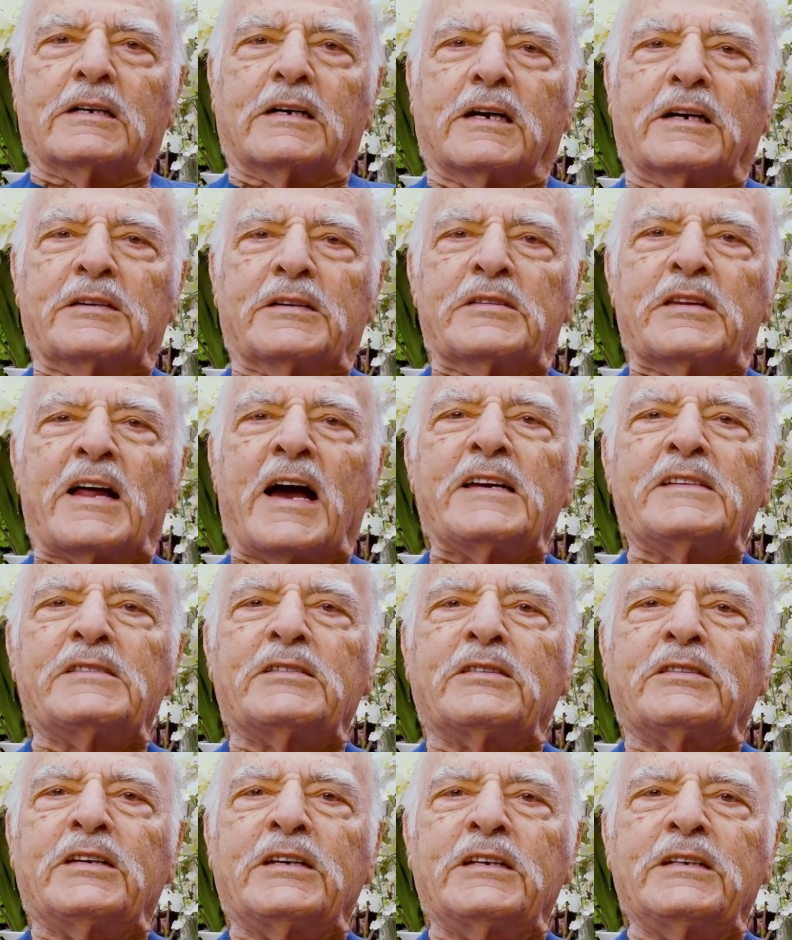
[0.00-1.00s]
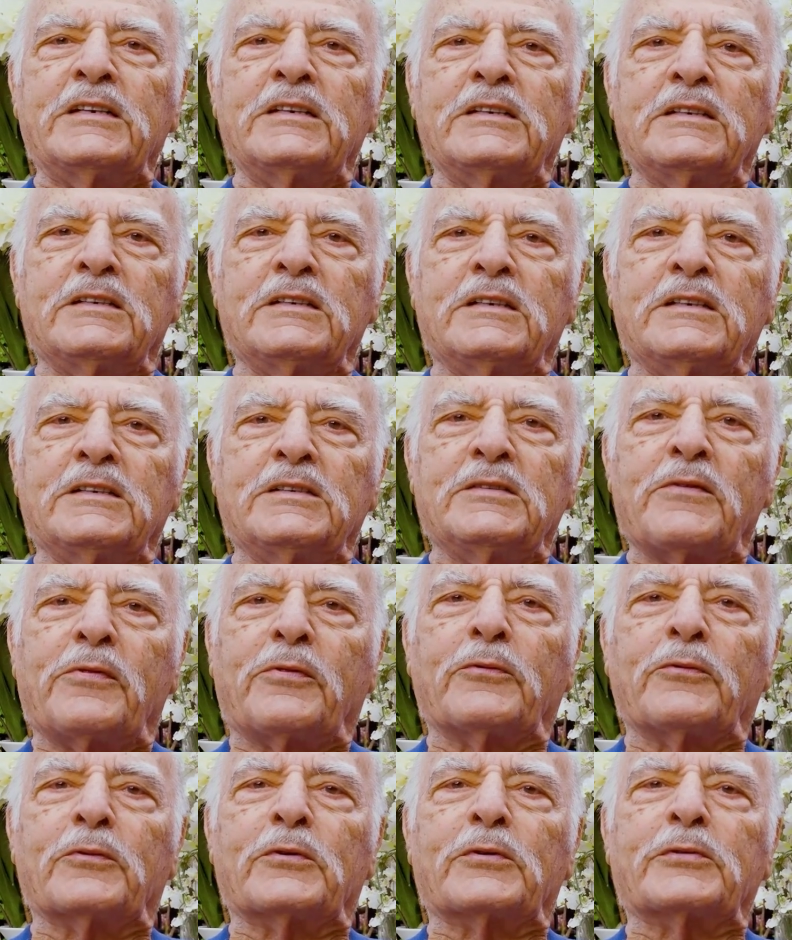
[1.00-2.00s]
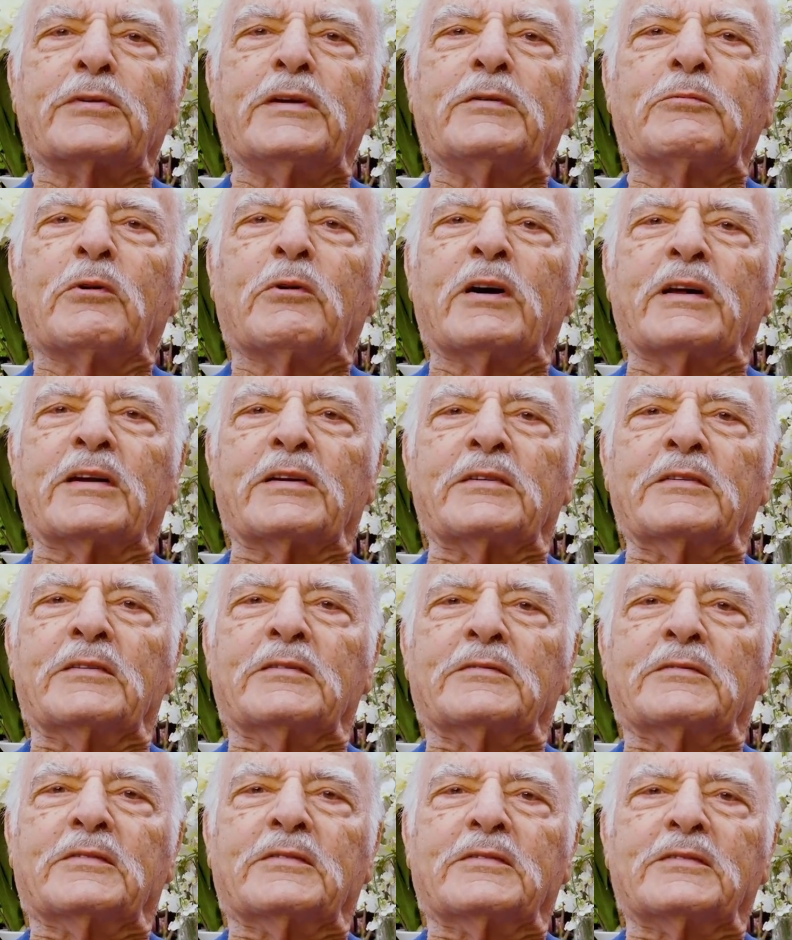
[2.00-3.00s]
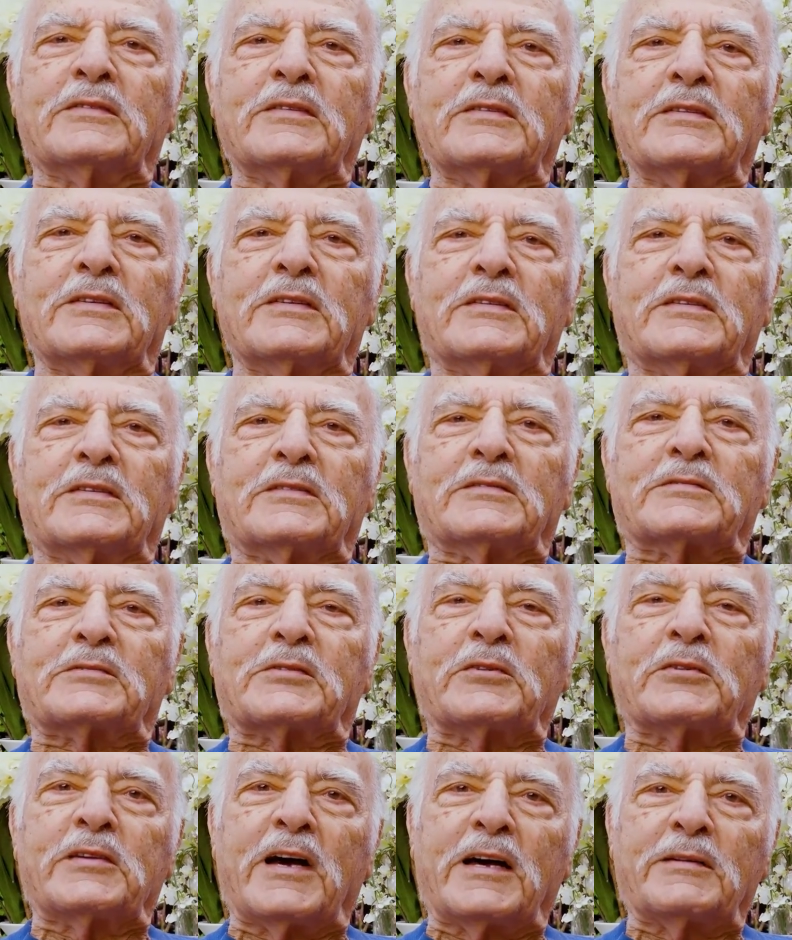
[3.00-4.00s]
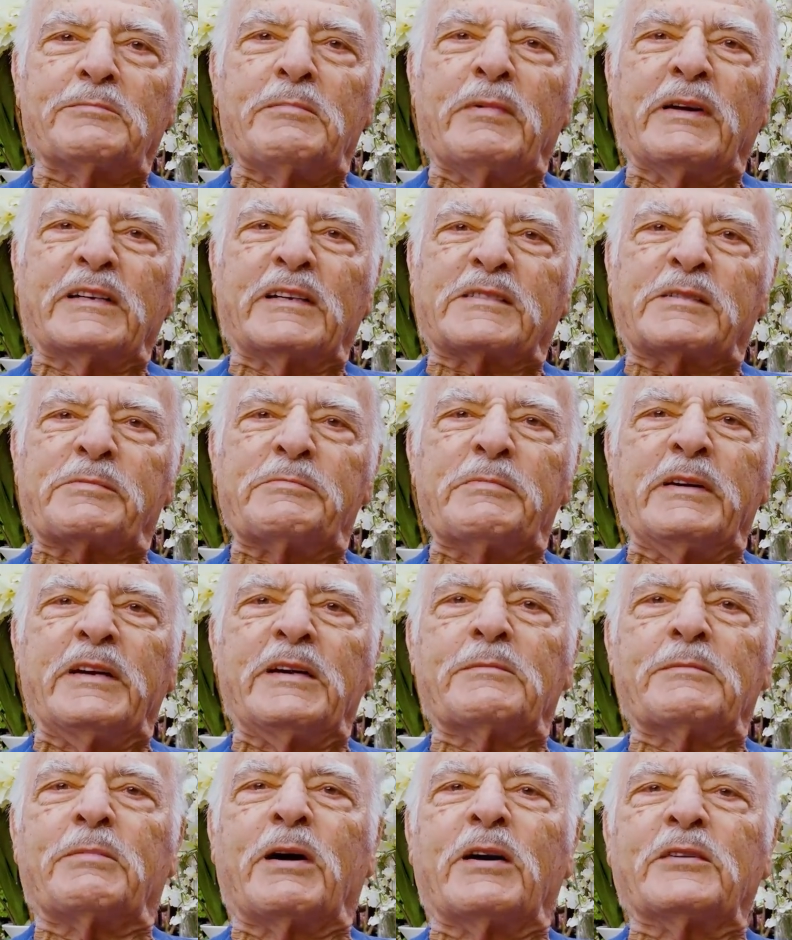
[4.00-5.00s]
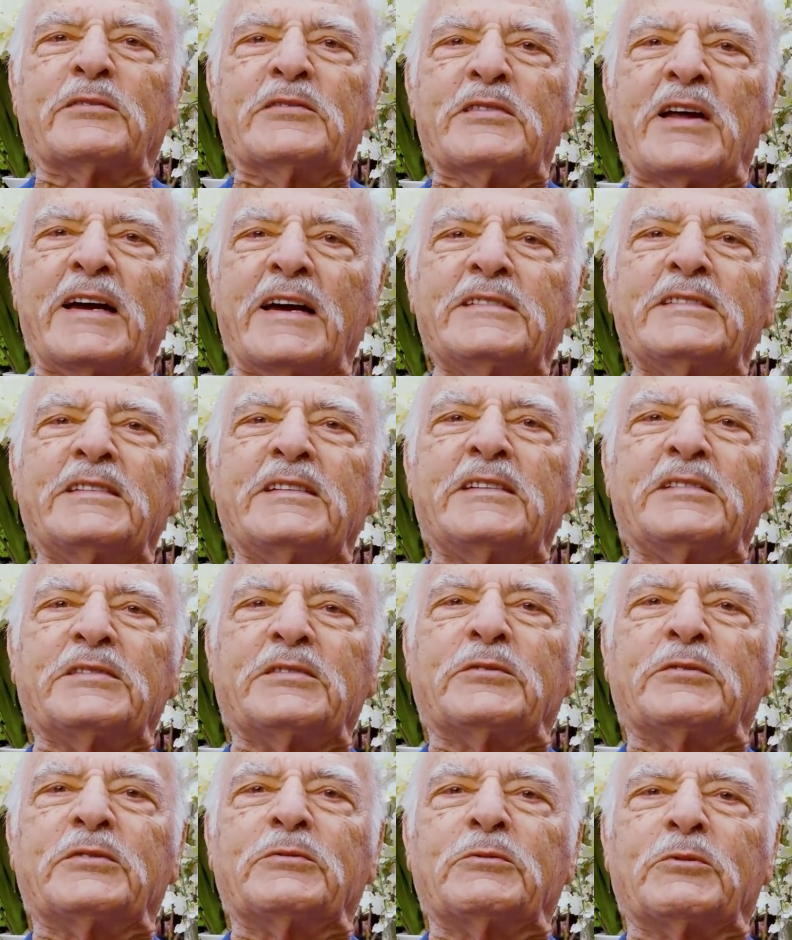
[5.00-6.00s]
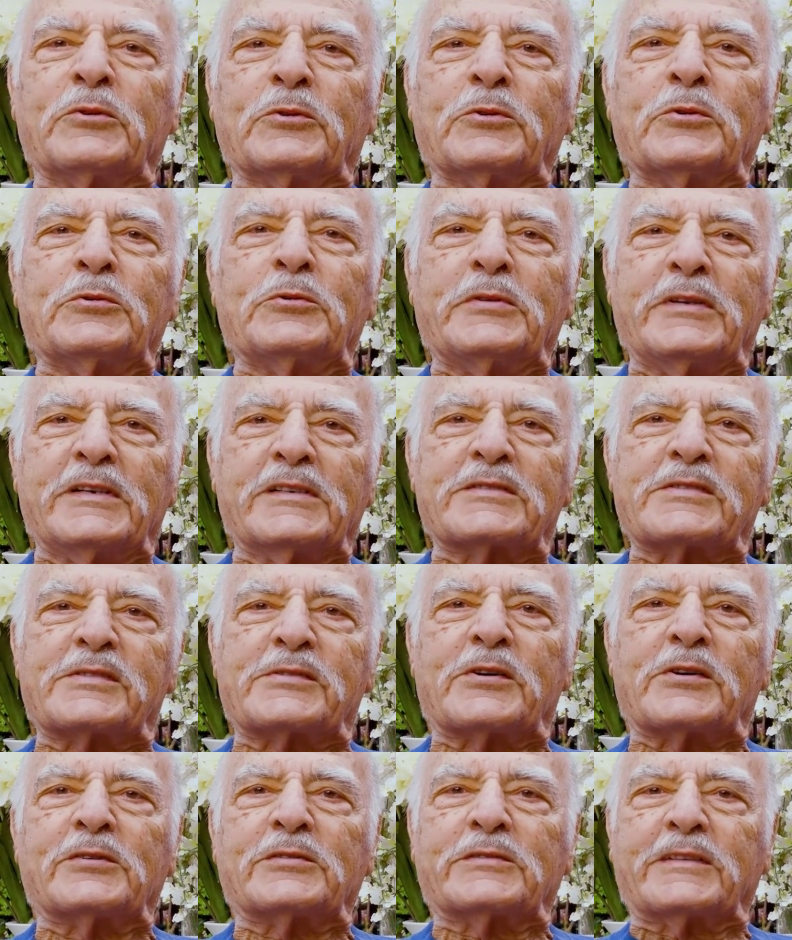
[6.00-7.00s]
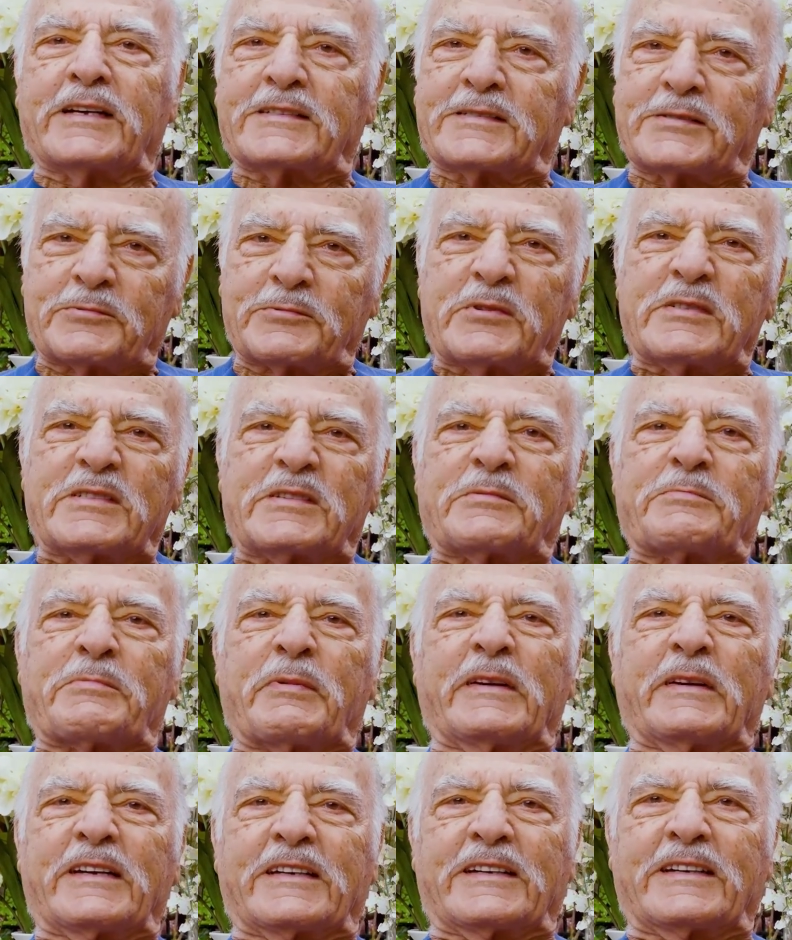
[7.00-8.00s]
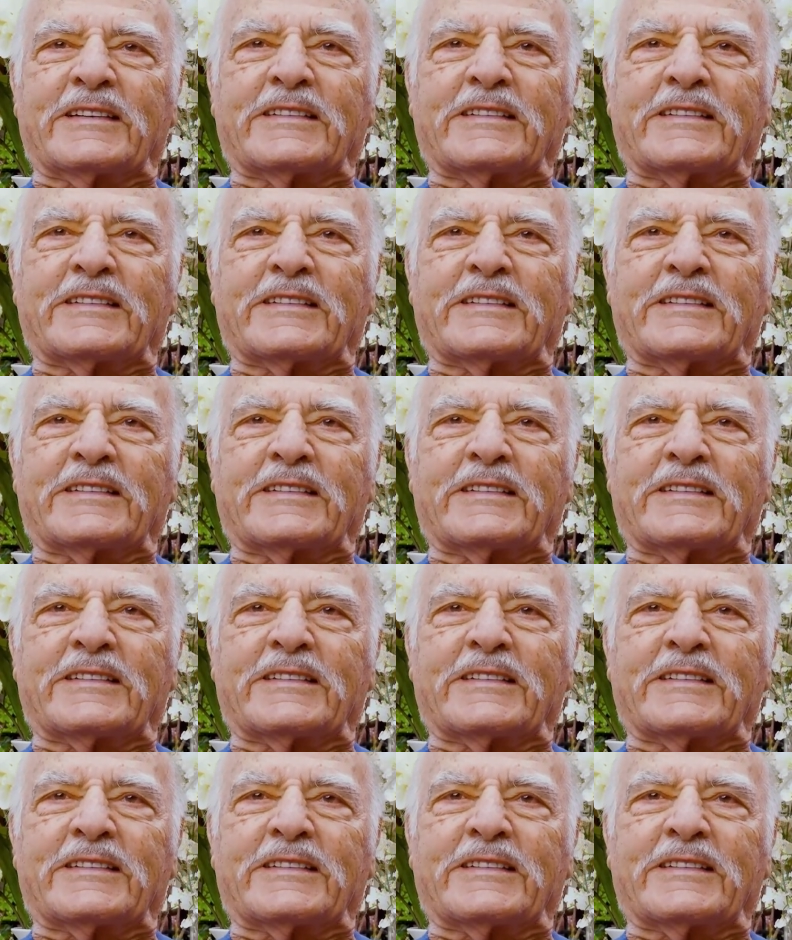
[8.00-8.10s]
in 1931. So that makes me about 92 years old as we speak.